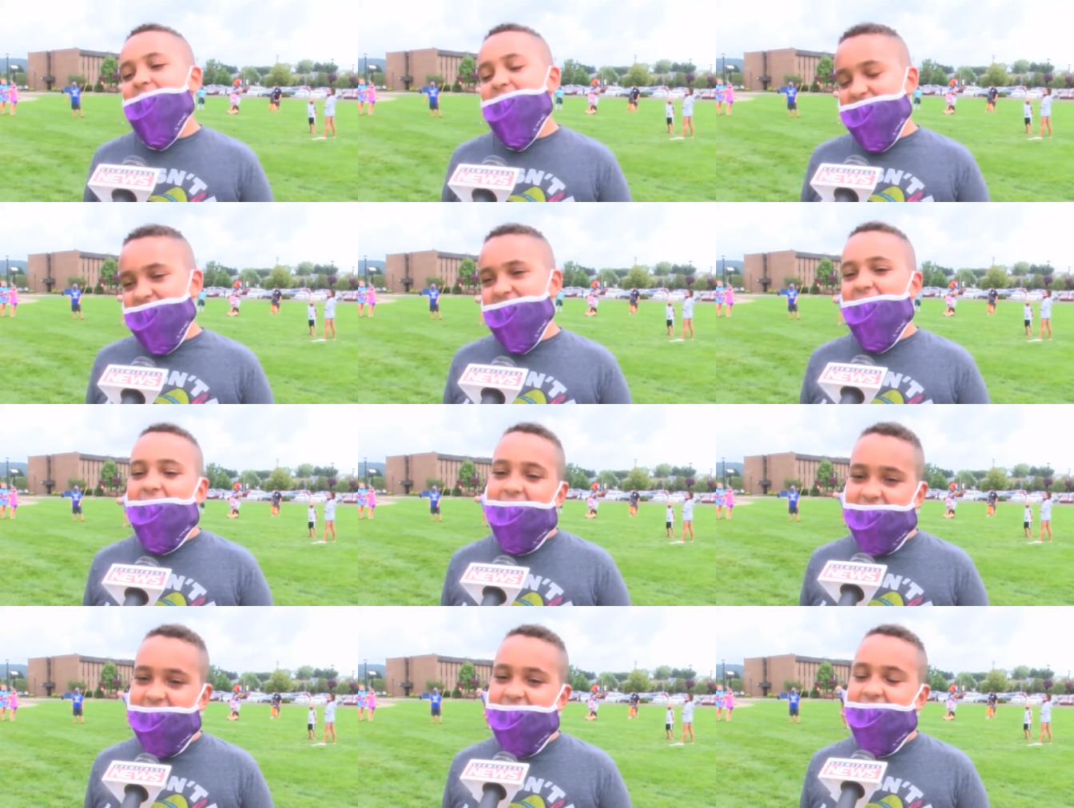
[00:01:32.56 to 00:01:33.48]
It's an
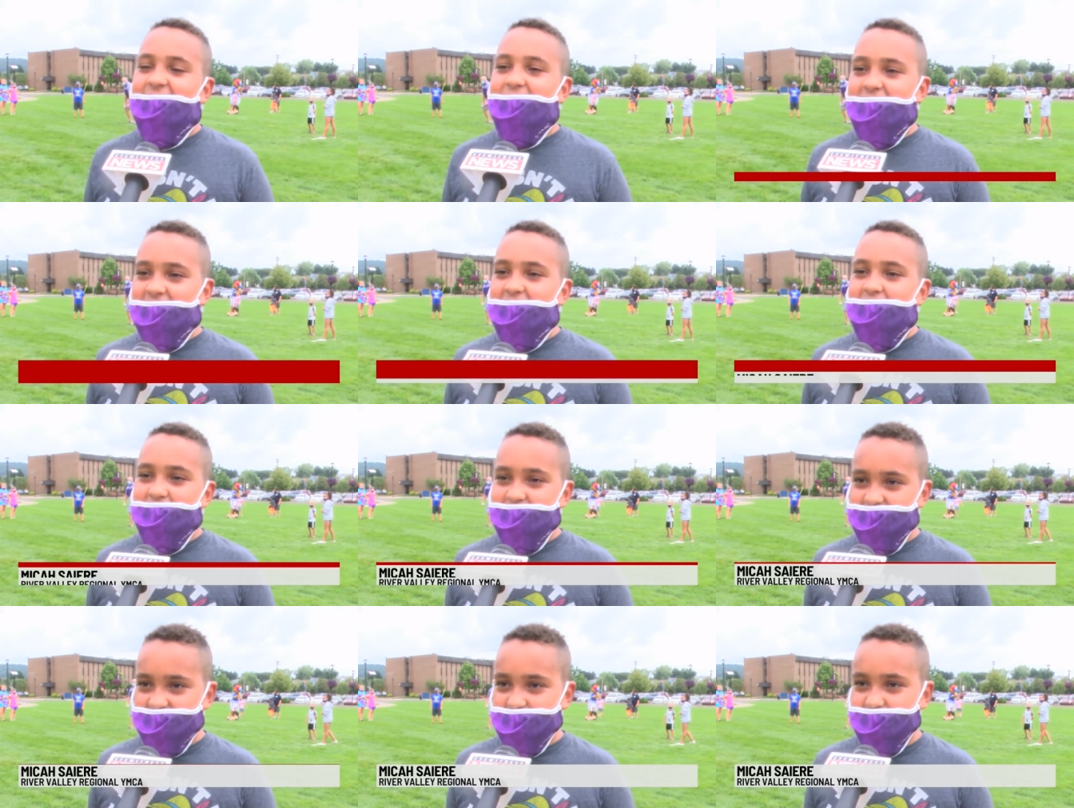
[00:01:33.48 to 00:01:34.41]
honor now that you
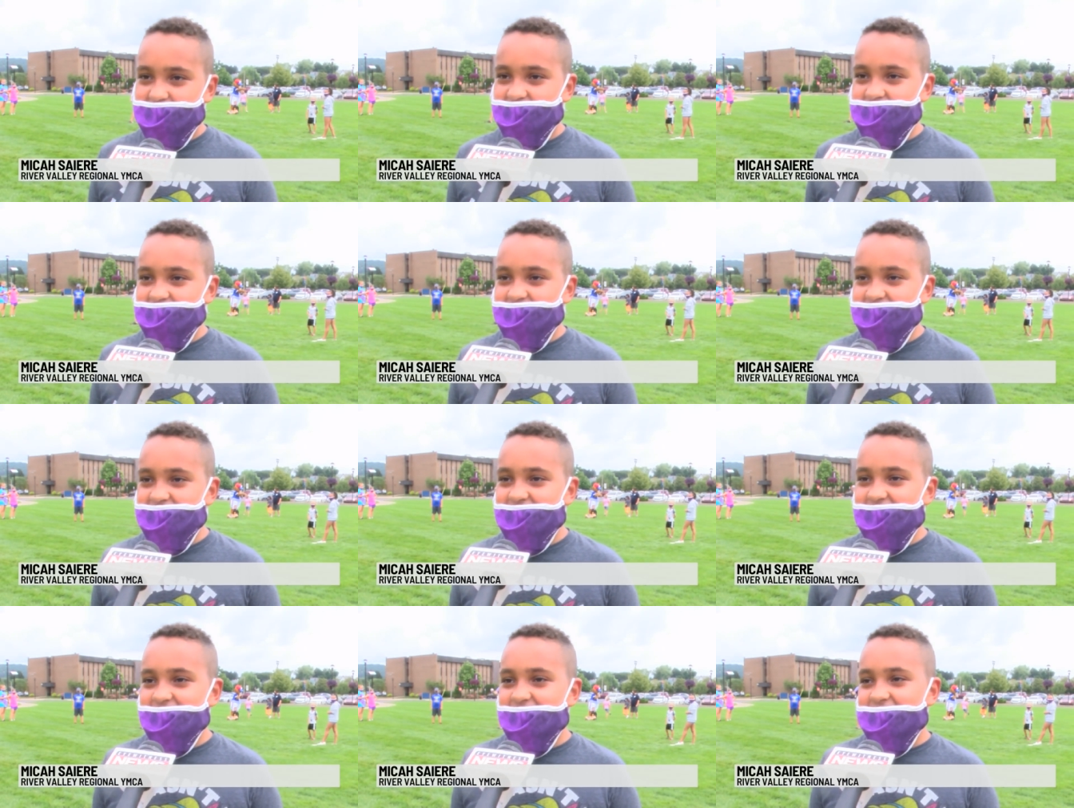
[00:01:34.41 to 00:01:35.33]
think about it.
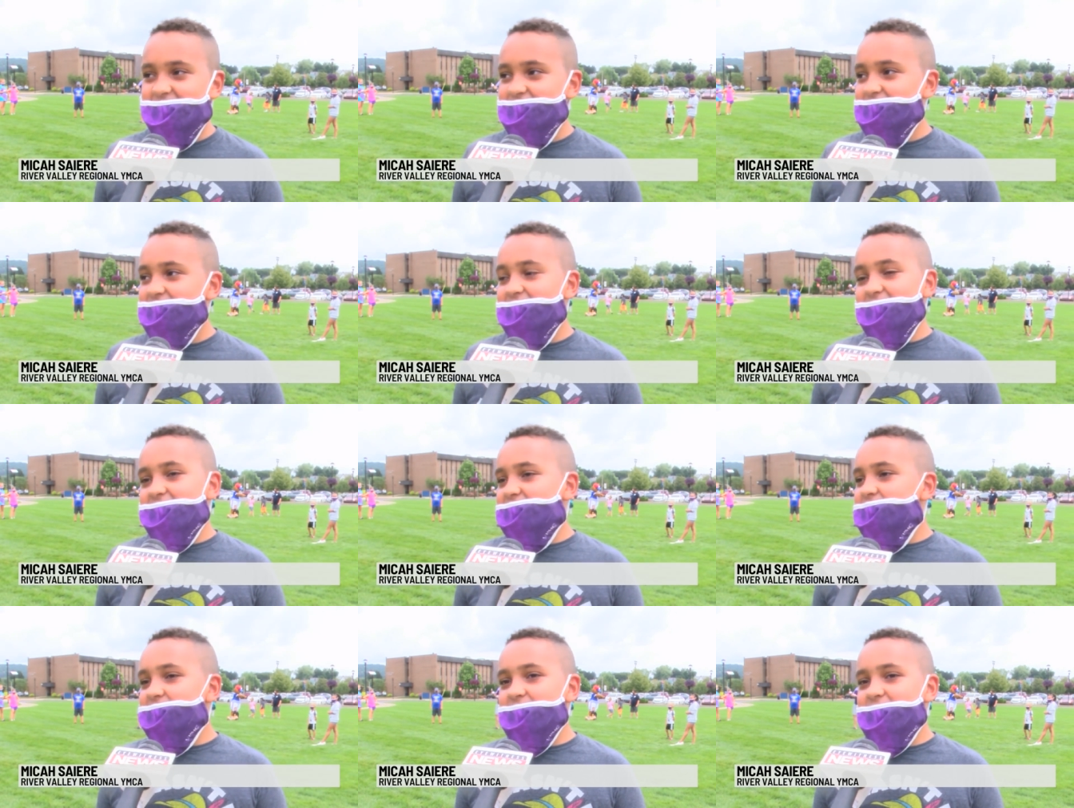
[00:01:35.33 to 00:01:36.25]

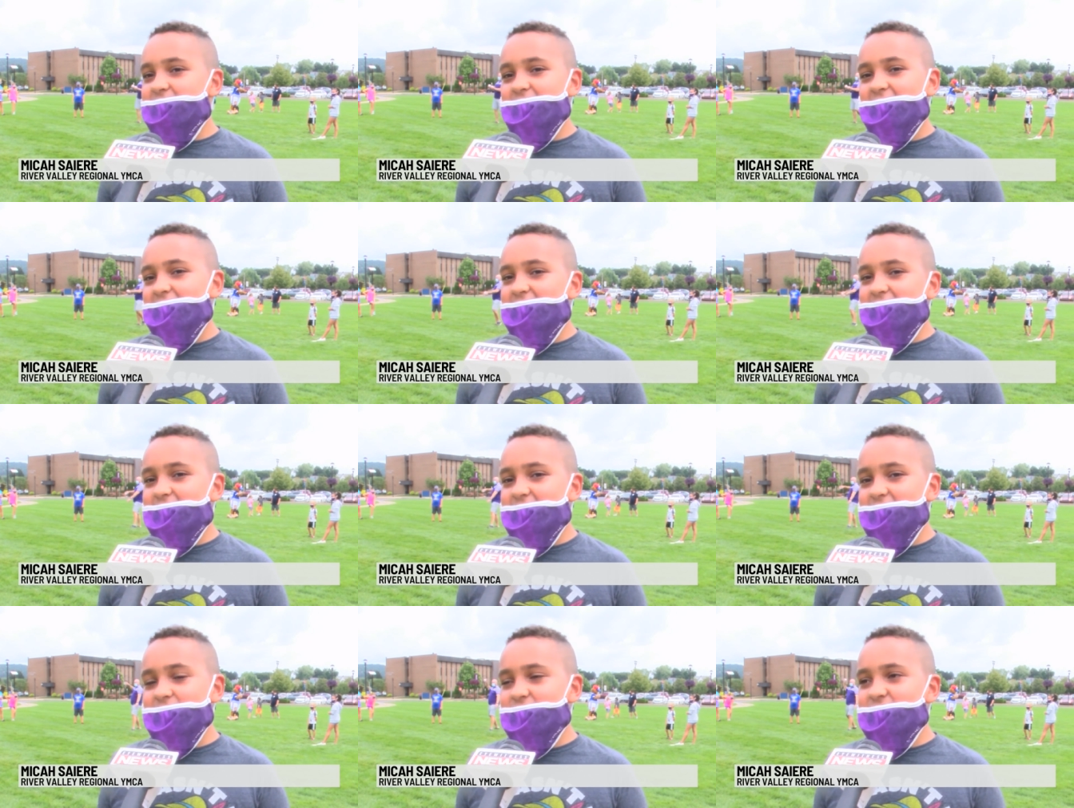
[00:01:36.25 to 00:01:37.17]
Not
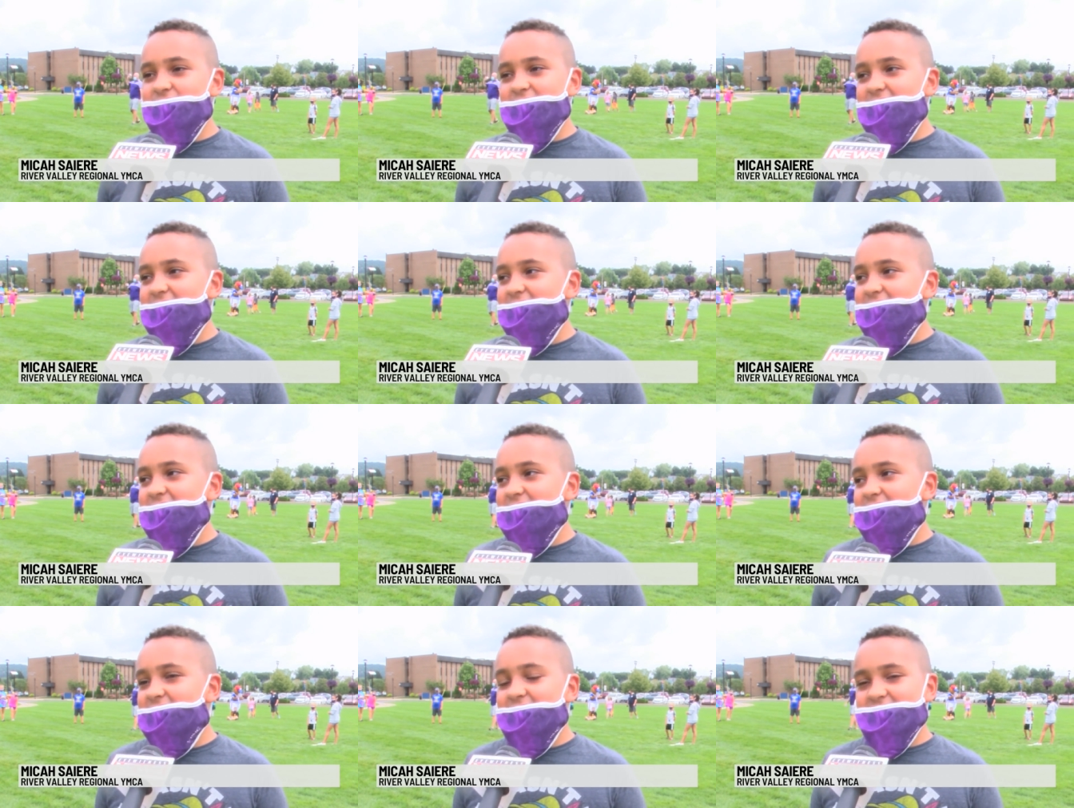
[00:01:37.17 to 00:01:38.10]
usually
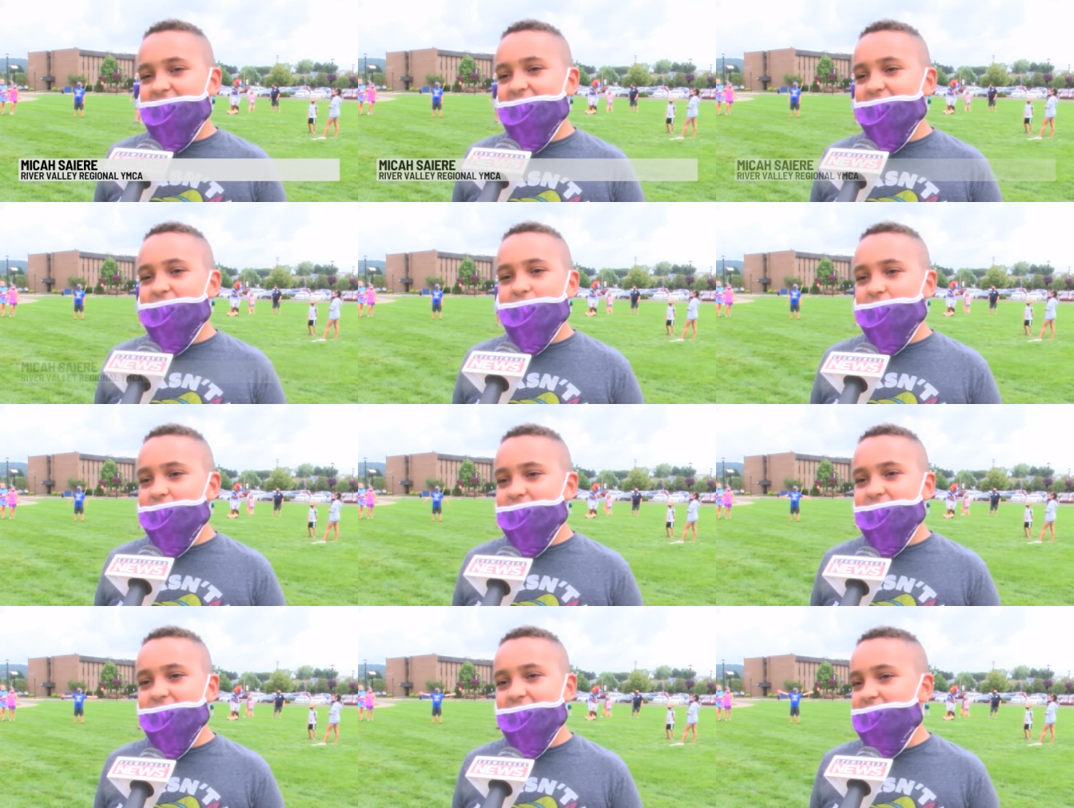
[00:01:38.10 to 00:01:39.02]
10 year
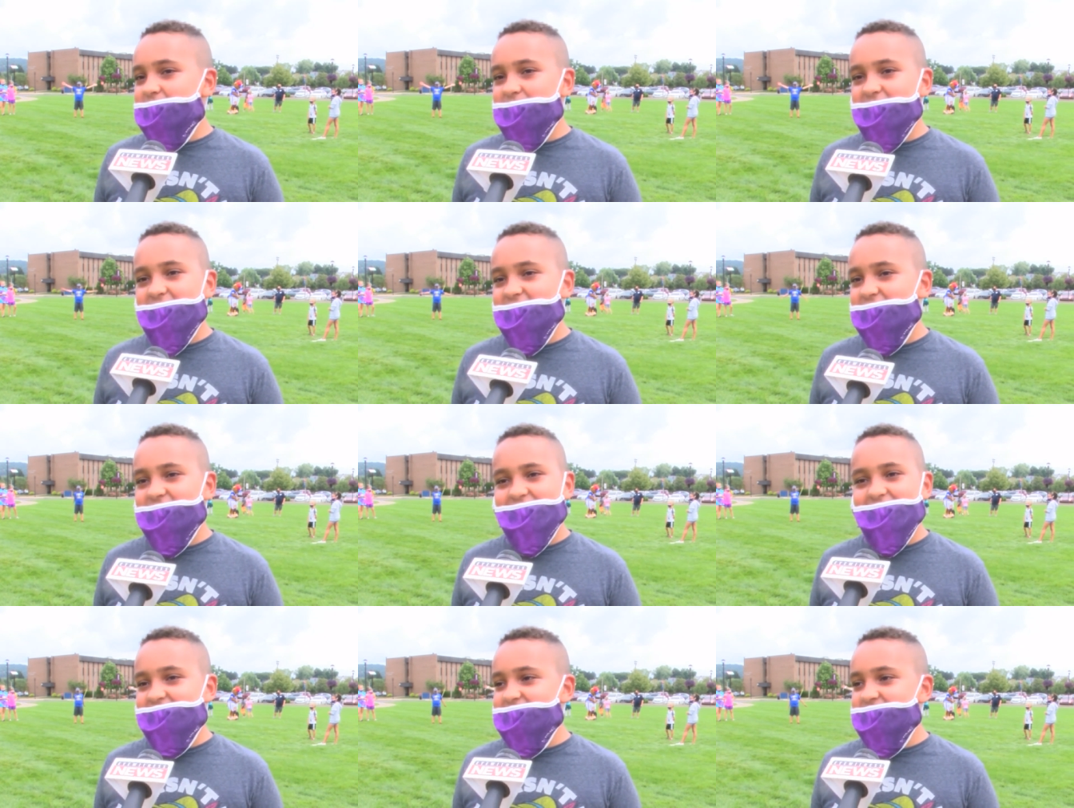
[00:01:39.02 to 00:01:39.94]
olds like me don't
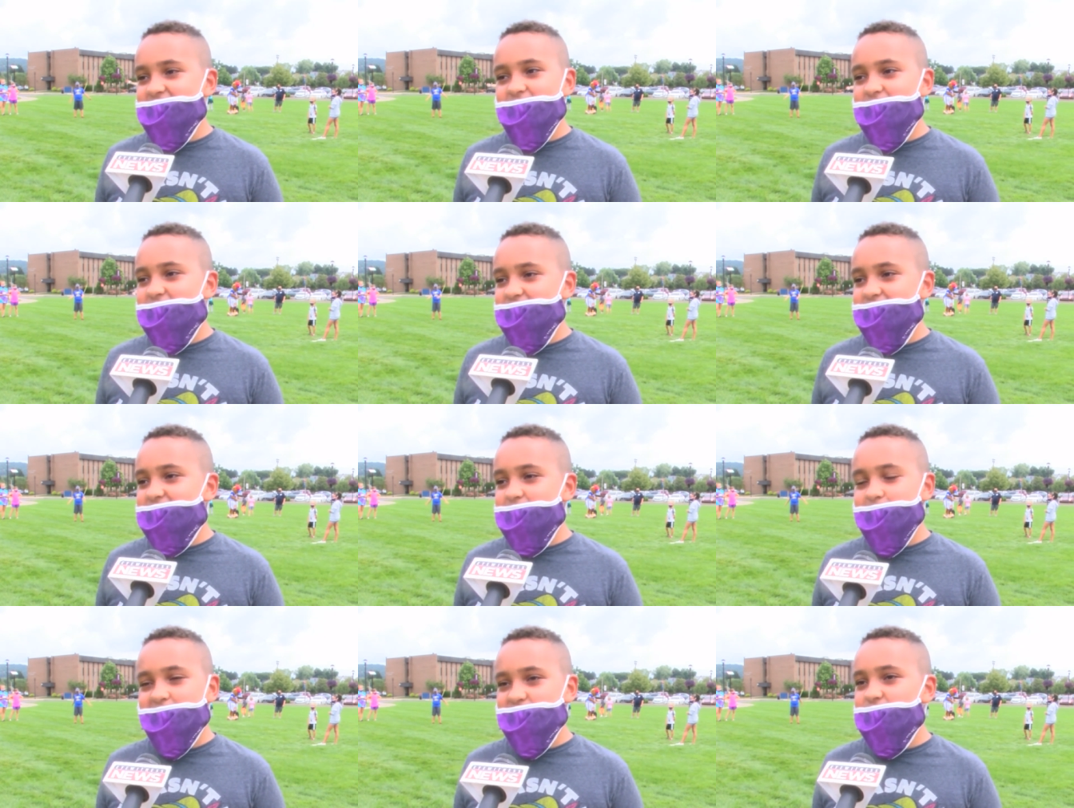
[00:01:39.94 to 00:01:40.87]
get to do this
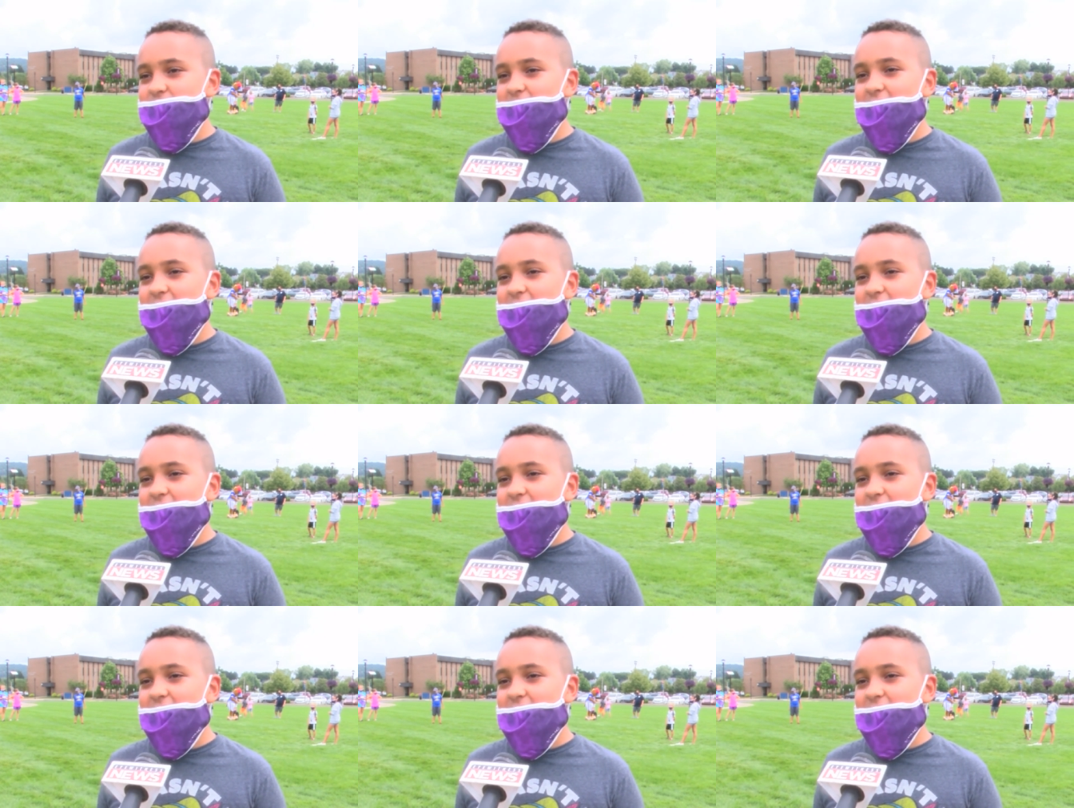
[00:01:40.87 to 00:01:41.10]
special